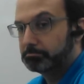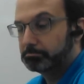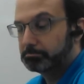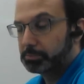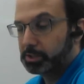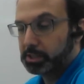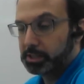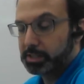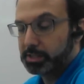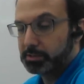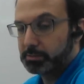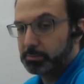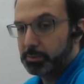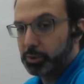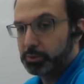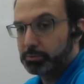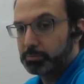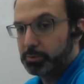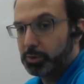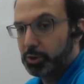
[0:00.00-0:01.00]
At least
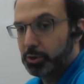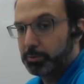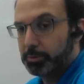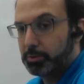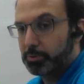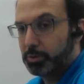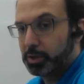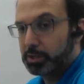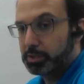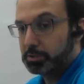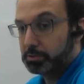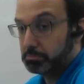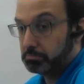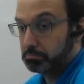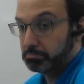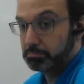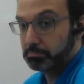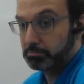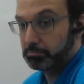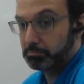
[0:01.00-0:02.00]
most human ones.
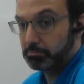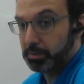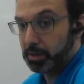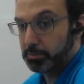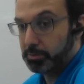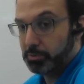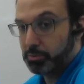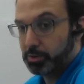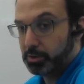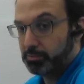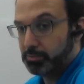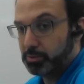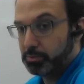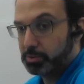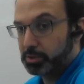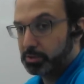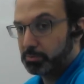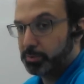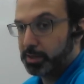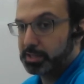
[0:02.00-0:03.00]
Maybe one of you
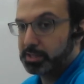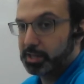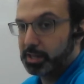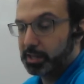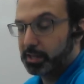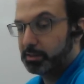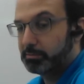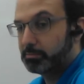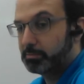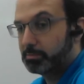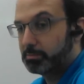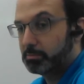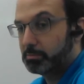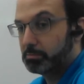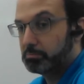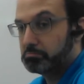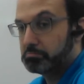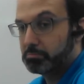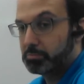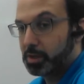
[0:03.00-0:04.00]
is a space
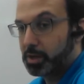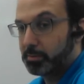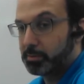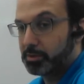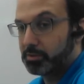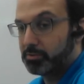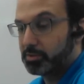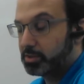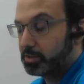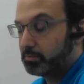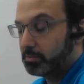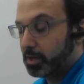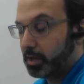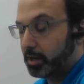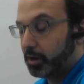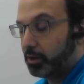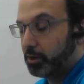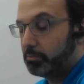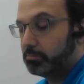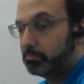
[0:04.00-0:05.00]
alien coming to visit.
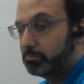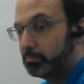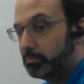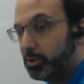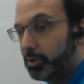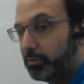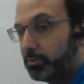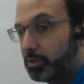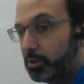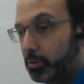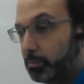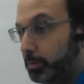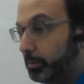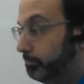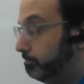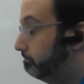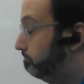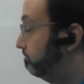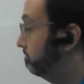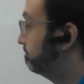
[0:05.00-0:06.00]
I don't know. You haven't told me.
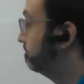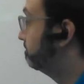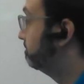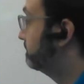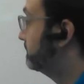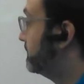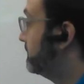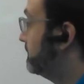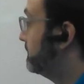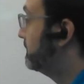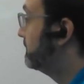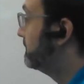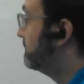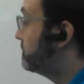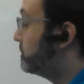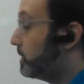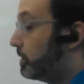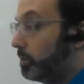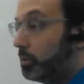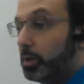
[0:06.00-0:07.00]

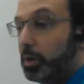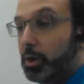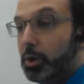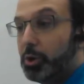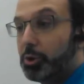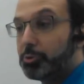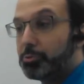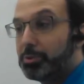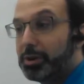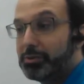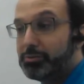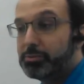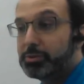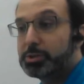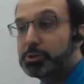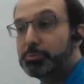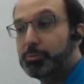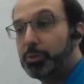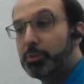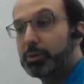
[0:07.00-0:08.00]
So,
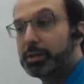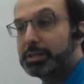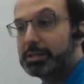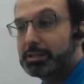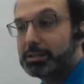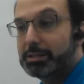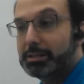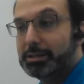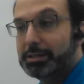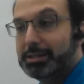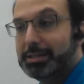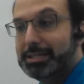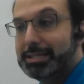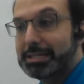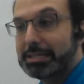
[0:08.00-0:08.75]
reference point is